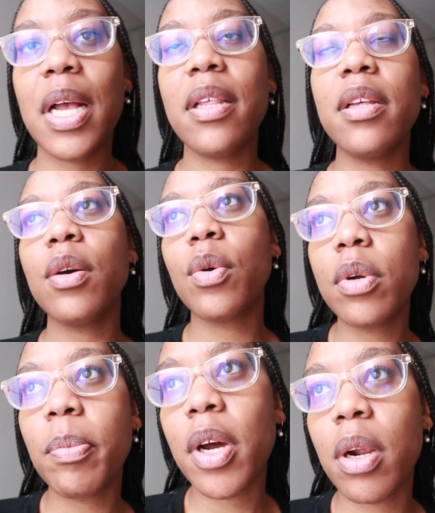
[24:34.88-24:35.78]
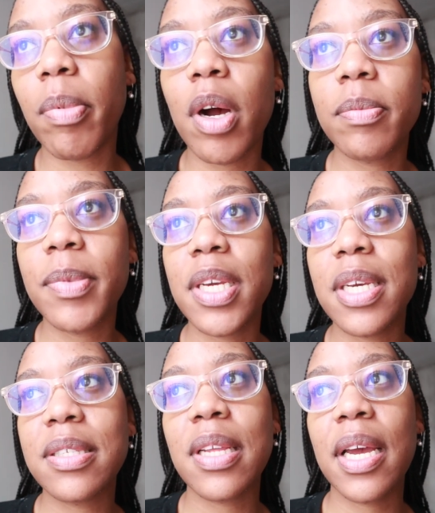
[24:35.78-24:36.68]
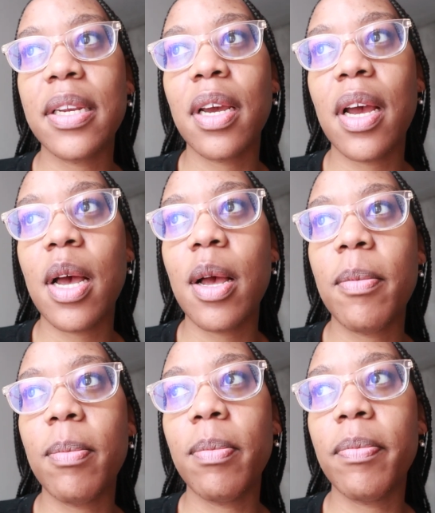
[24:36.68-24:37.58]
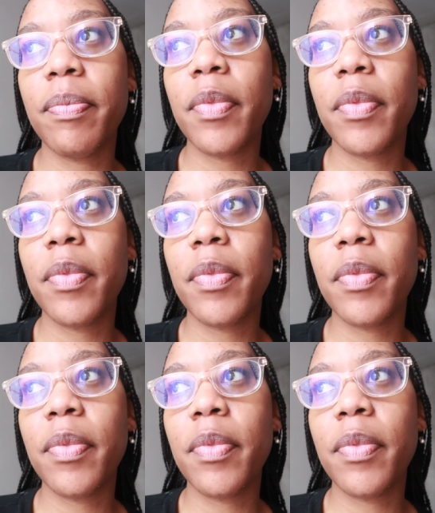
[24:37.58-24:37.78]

I think the good part about me is that the